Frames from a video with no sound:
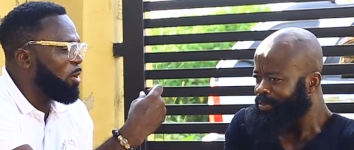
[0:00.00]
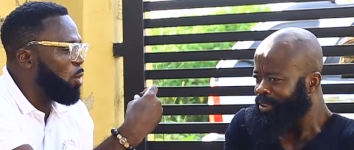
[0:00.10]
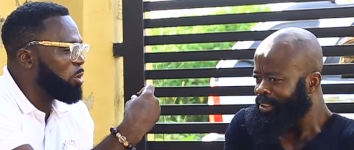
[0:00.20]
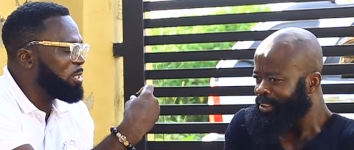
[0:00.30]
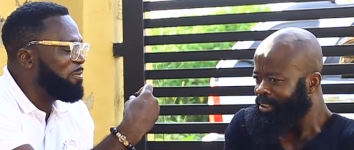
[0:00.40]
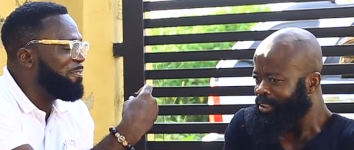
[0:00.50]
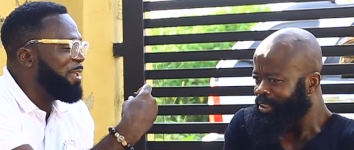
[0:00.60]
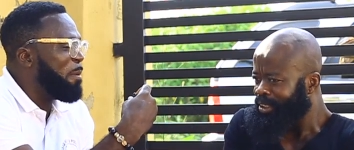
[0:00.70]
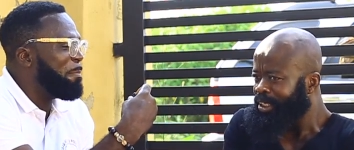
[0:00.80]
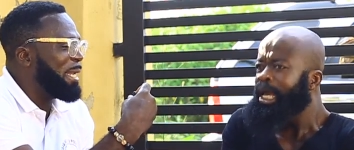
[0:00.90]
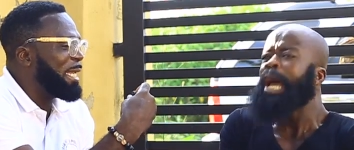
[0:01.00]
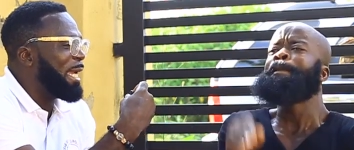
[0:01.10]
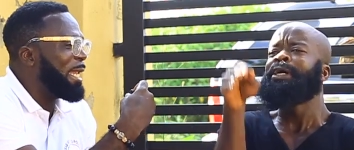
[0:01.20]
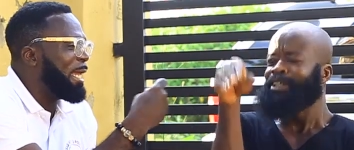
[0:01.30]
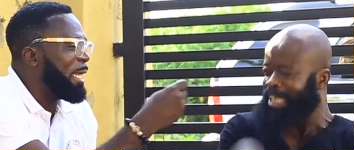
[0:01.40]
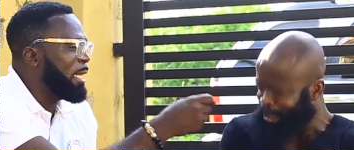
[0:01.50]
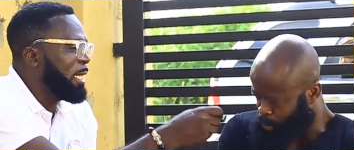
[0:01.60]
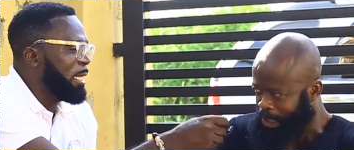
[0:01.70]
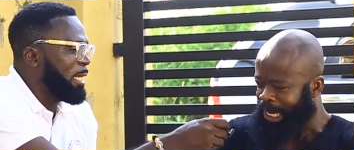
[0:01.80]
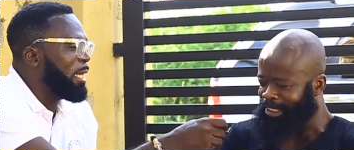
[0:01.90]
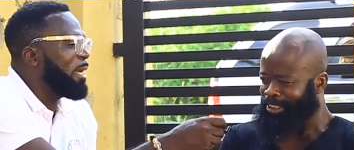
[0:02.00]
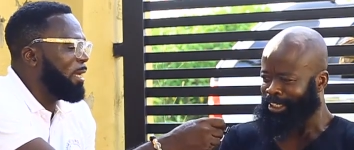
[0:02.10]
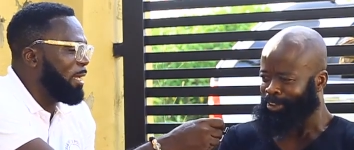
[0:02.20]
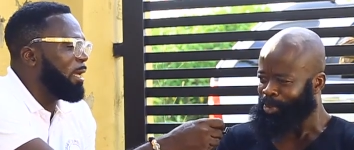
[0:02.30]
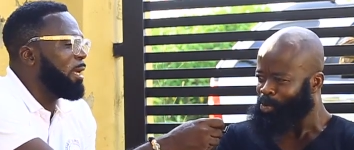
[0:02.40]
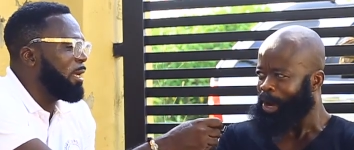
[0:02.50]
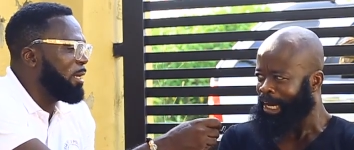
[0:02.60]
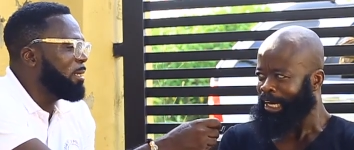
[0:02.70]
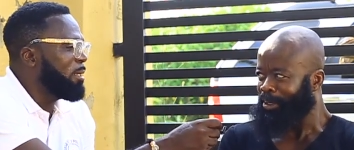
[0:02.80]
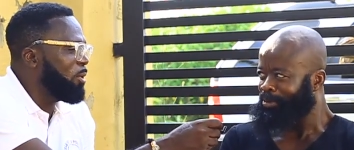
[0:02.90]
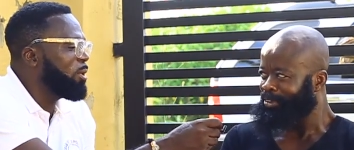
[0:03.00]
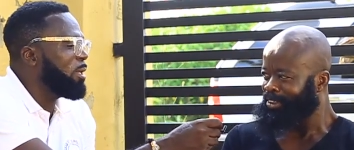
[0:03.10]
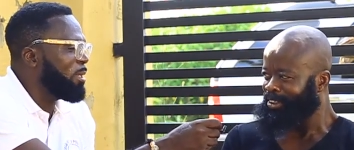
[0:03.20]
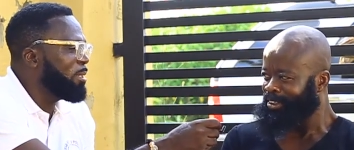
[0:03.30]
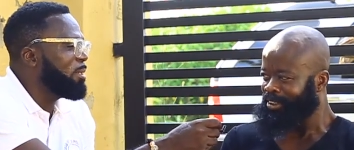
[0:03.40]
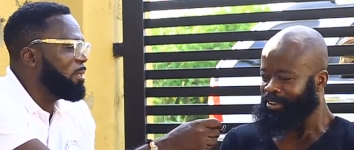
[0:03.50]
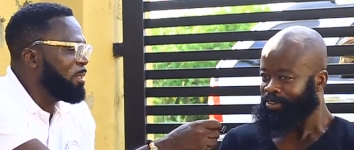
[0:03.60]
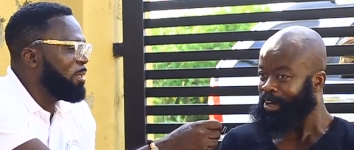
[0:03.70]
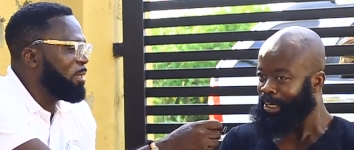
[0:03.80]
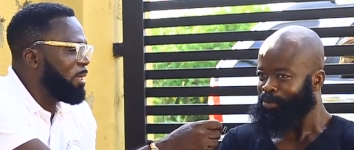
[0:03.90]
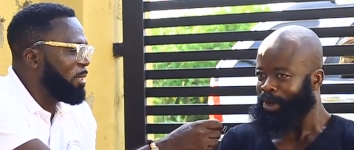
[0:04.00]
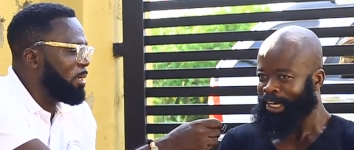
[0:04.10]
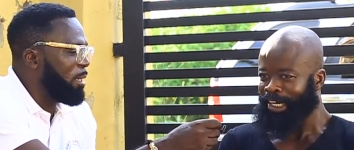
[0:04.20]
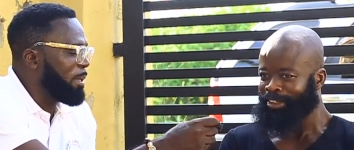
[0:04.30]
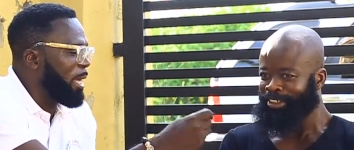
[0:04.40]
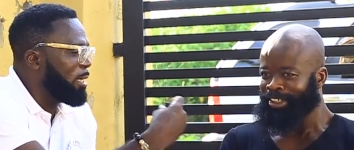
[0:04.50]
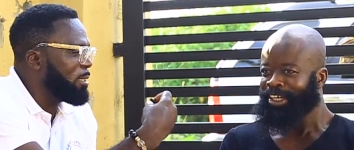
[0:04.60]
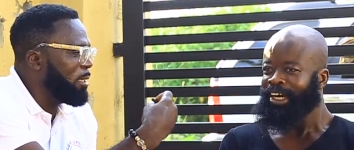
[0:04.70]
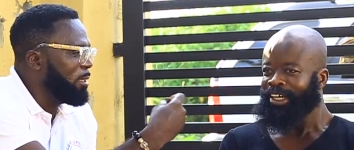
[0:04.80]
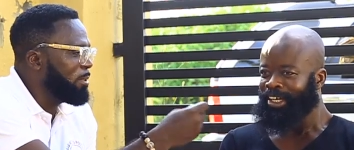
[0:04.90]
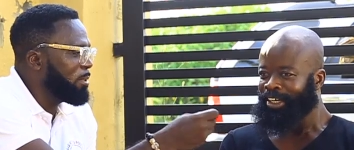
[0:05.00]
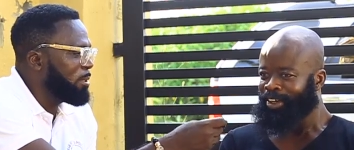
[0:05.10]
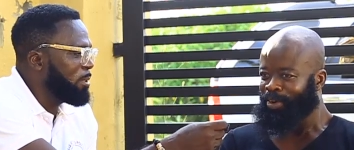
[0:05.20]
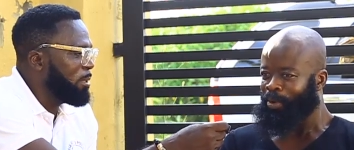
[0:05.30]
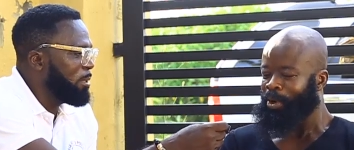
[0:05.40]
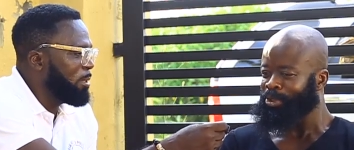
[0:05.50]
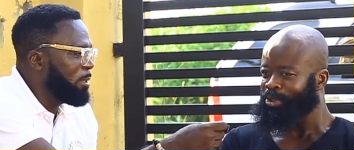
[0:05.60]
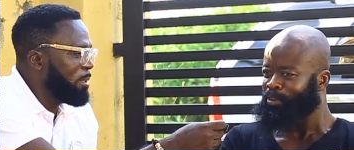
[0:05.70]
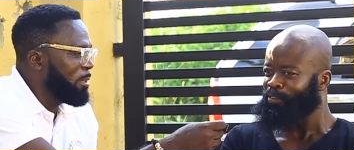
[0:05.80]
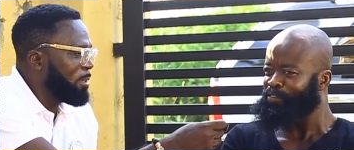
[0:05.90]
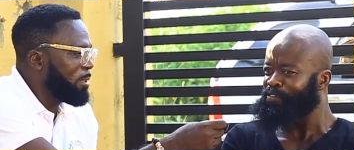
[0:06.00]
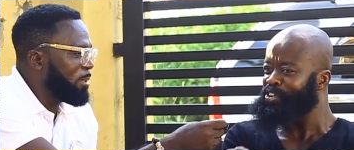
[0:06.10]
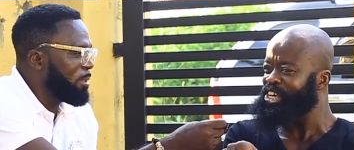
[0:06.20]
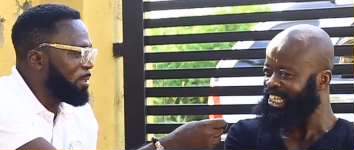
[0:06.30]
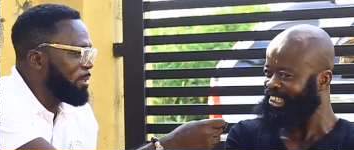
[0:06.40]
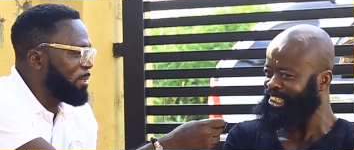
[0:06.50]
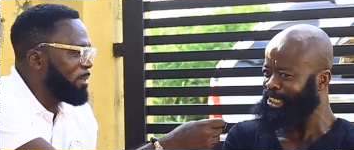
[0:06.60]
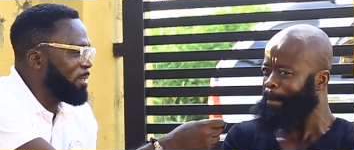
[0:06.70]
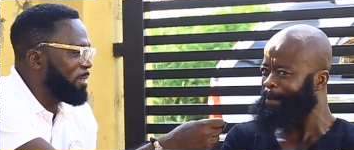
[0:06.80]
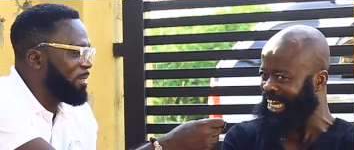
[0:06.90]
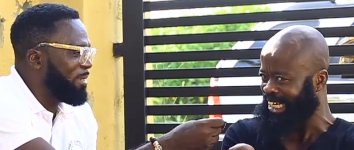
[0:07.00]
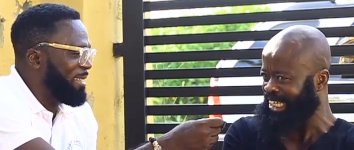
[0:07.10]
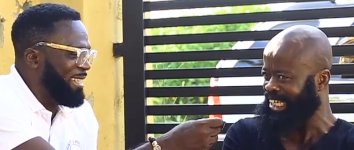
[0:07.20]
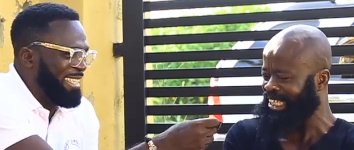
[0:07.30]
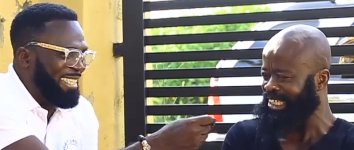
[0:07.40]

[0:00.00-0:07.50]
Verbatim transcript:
Speaker 1: causing fear and panic.
Speaker 2: That's right. I don't know what can.
Speaker 1: Okay.
Speaker 2: No one what can say? Causing fierce panic.